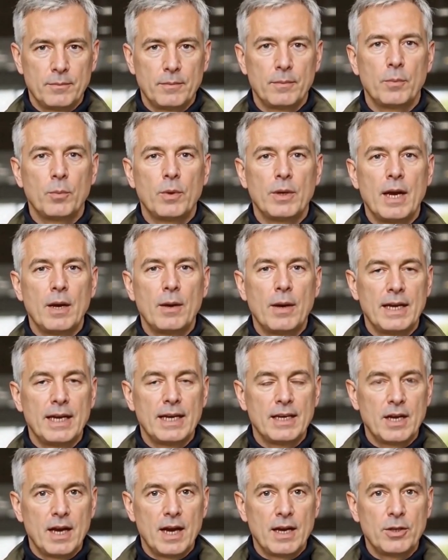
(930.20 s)
Without any
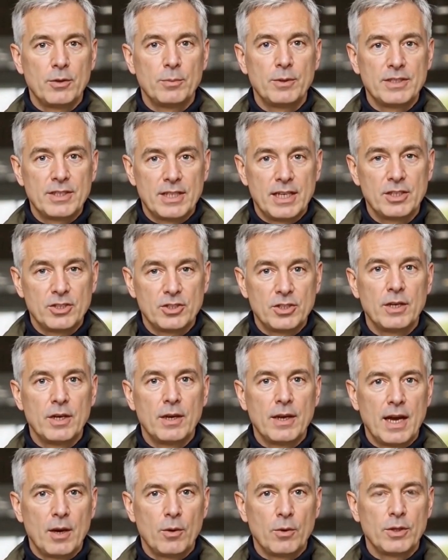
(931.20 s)
documentation
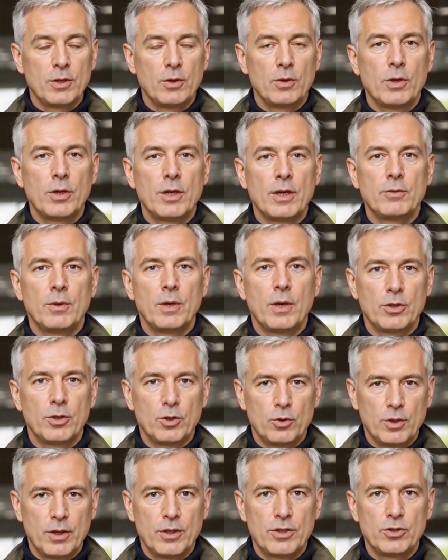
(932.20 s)
allowing you to live on
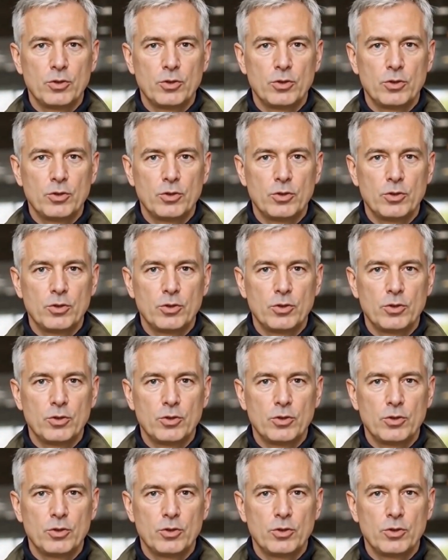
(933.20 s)
U.S.